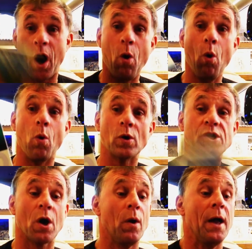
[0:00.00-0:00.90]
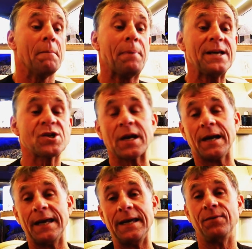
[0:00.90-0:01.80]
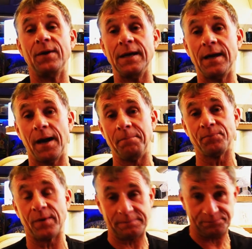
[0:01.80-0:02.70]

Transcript: Oh, so basically the